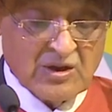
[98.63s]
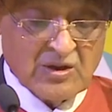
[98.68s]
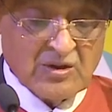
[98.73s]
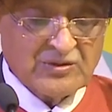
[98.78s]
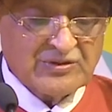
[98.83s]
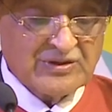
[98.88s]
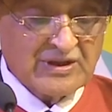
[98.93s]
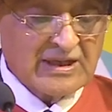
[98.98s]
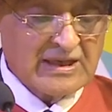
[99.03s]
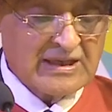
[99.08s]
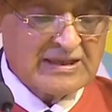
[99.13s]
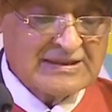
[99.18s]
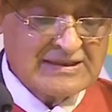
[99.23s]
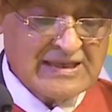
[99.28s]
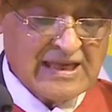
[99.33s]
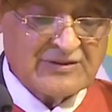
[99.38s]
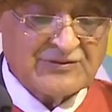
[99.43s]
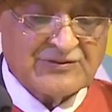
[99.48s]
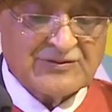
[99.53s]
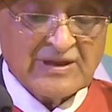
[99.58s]
on the
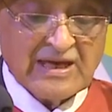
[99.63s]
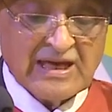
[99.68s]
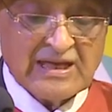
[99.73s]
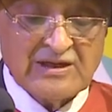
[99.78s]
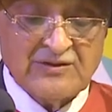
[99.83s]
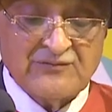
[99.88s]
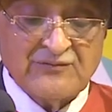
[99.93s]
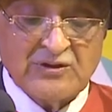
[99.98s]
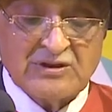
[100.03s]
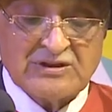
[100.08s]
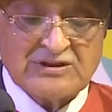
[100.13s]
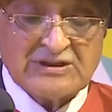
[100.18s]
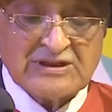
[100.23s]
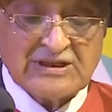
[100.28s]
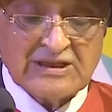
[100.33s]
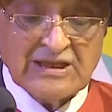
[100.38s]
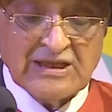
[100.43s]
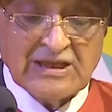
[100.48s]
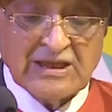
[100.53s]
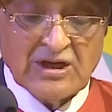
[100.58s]
10th
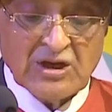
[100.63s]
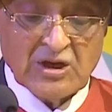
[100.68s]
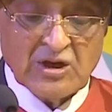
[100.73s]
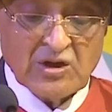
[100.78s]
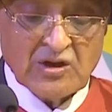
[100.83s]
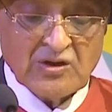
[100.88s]
anniversary